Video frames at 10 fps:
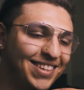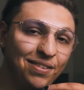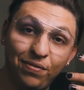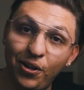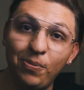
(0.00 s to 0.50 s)

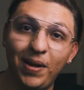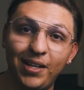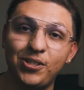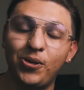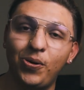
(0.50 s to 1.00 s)

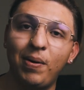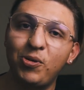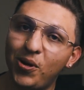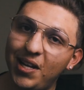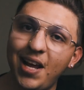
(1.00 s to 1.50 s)
filming, so I'm
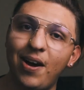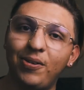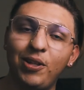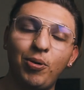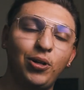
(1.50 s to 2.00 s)
doing it
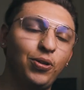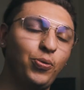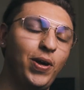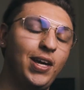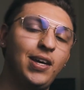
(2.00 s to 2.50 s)
now in the middle of the
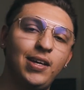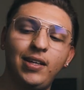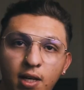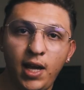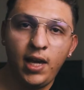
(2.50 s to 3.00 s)
week.
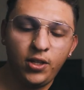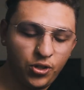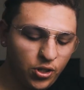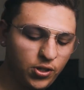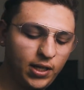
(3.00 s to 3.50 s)
Today,
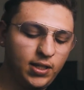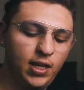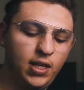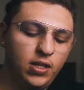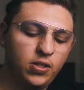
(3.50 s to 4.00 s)
just as I
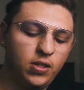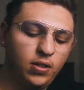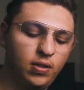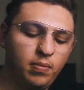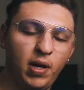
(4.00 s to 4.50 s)
teased
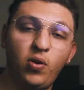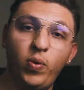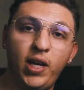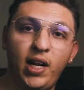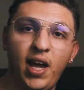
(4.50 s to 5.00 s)
about a
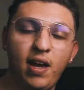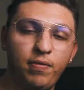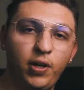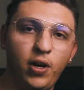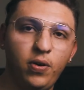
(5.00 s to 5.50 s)
week and a
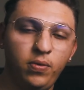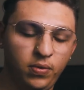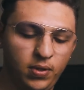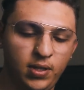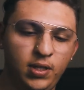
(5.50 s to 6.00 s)
half ago,
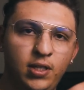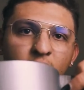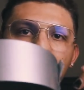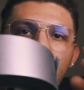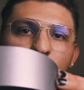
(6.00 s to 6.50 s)

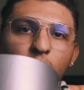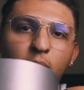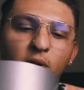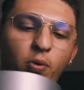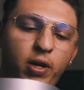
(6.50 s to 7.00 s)
we're gonna
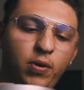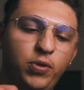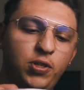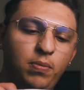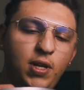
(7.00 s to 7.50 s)
be working
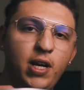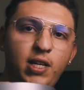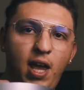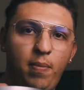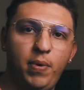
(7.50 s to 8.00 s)
with some duct
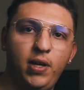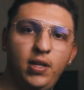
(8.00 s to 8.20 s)
tape.